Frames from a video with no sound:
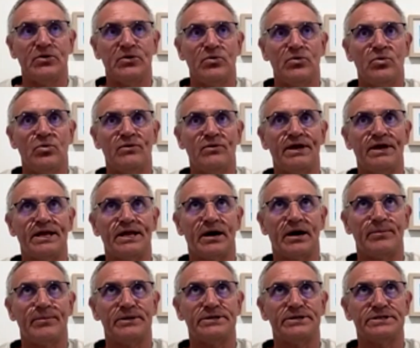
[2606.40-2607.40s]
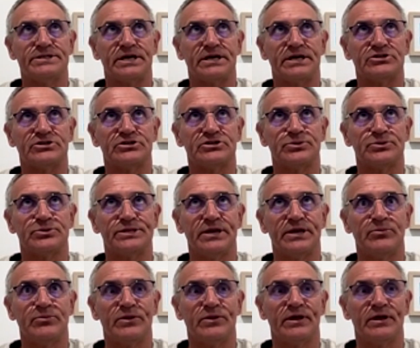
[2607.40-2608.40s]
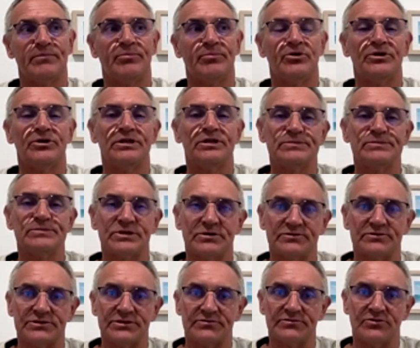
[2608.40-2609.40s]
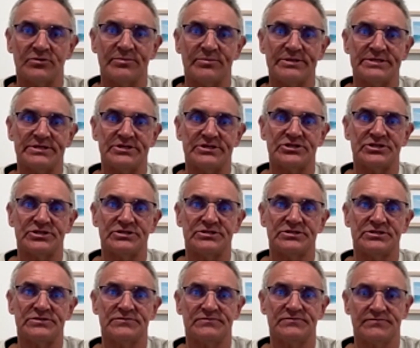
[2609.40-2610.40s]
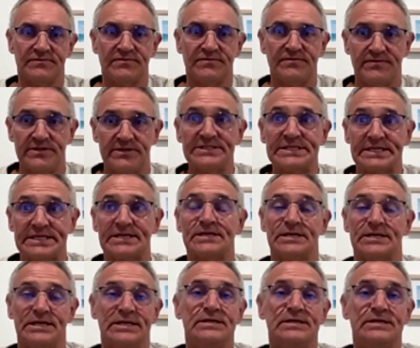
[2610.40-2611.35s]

we've had a couple of discussions with them where they're putting themselves in the wrong positions physically,